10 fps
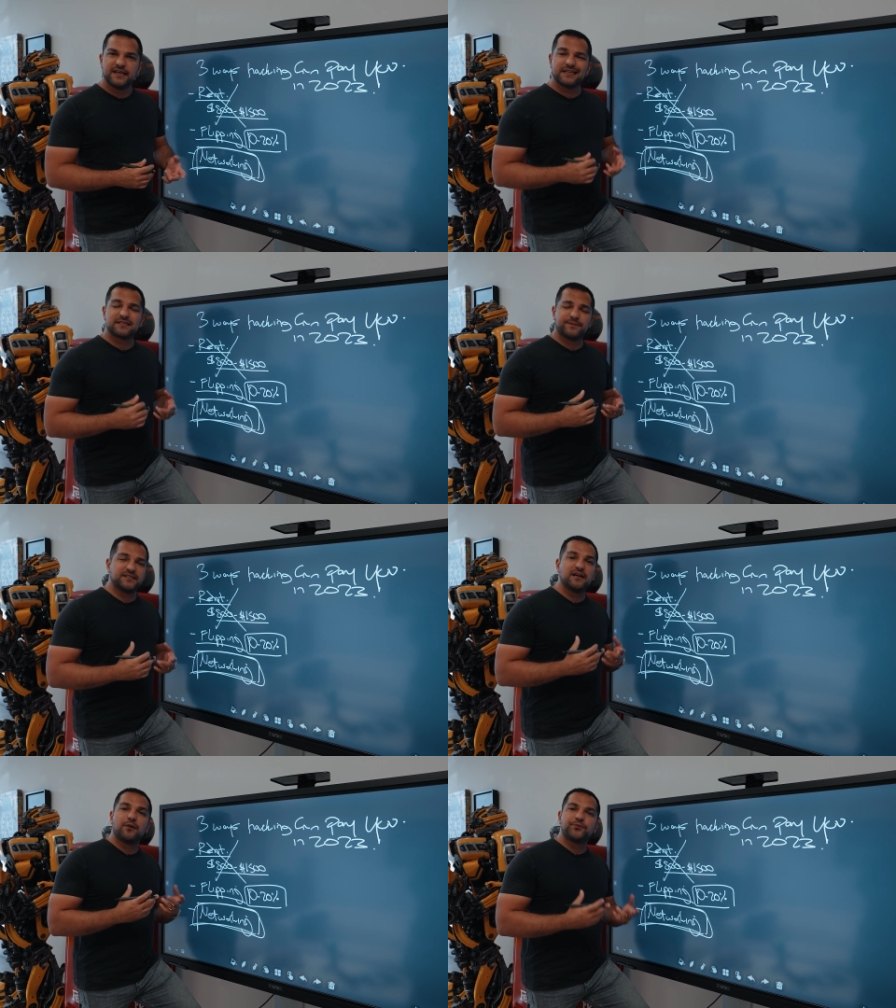It's about
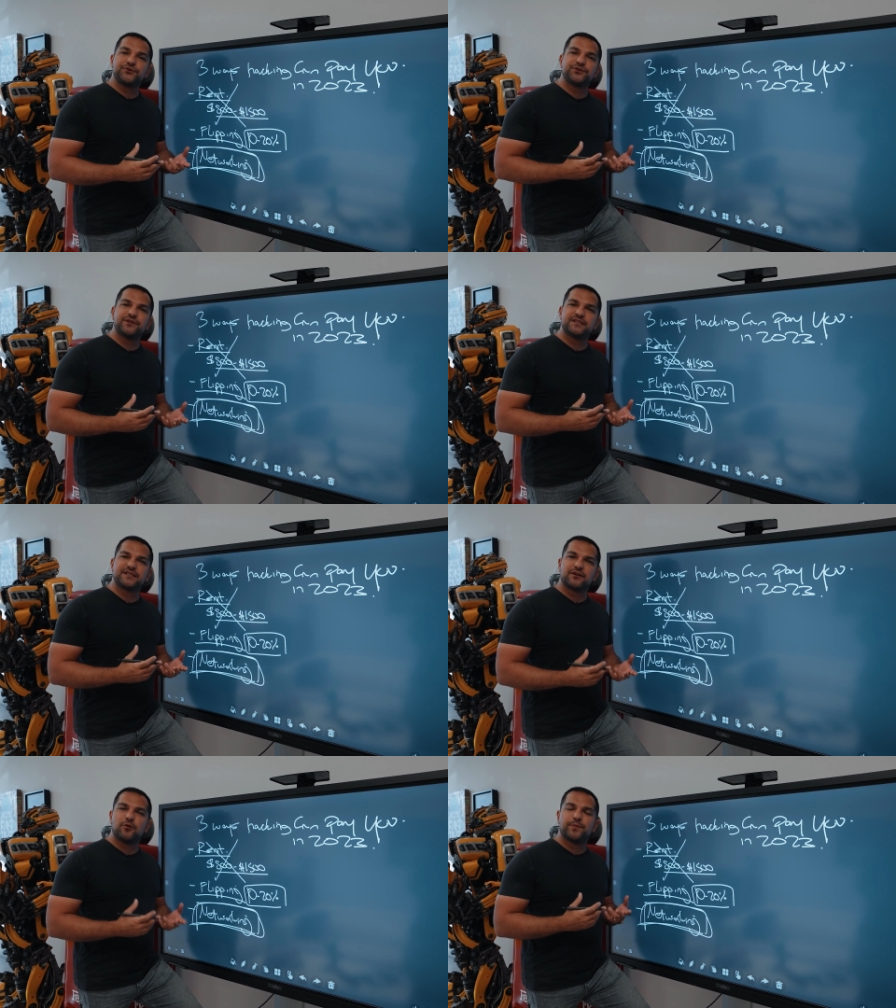the opportunities
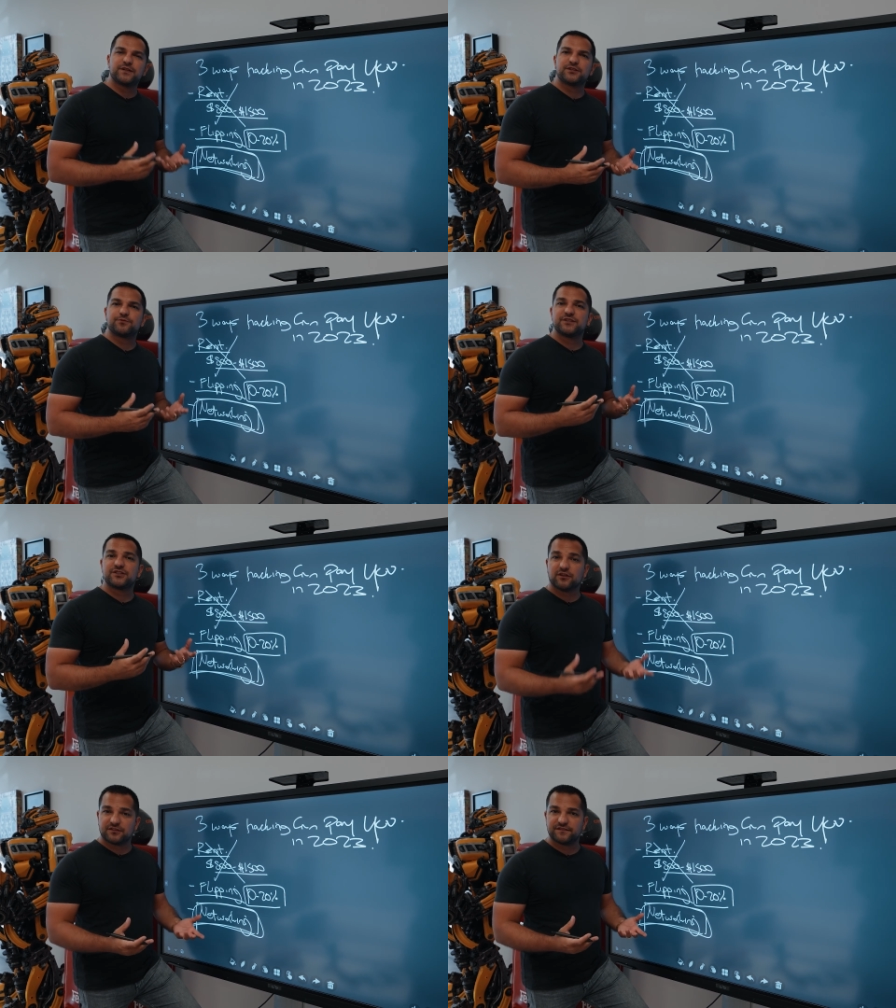that open as a
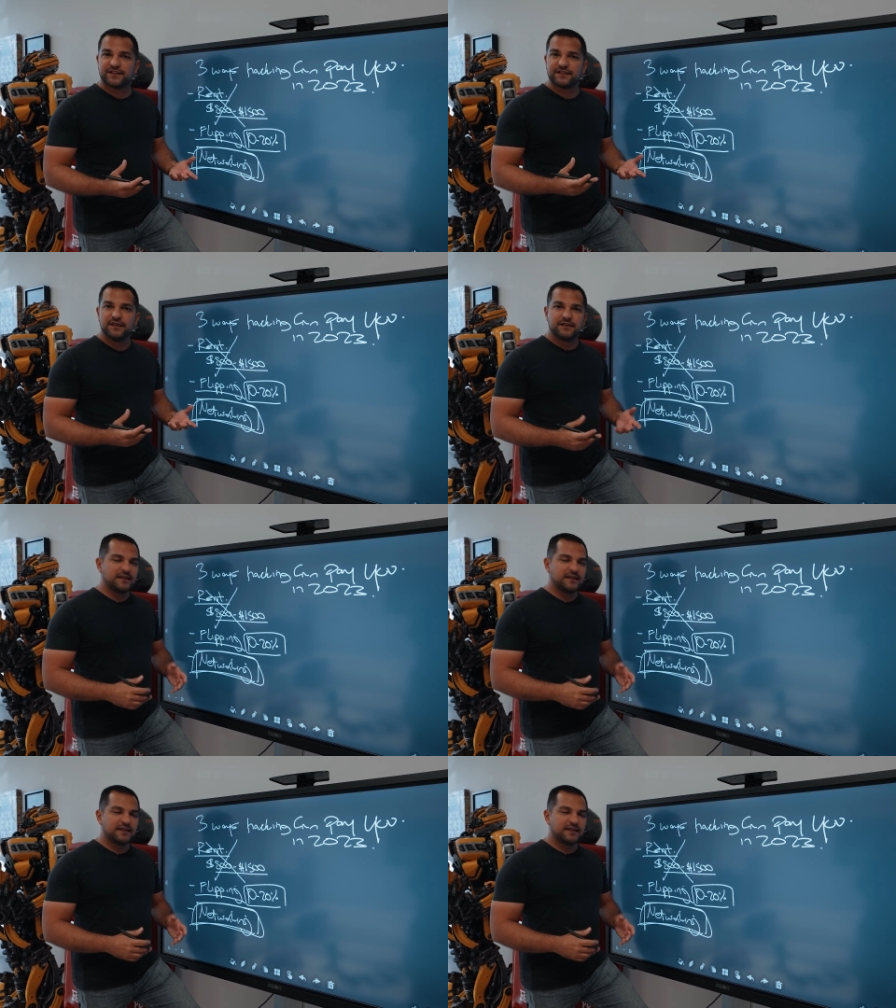result of it.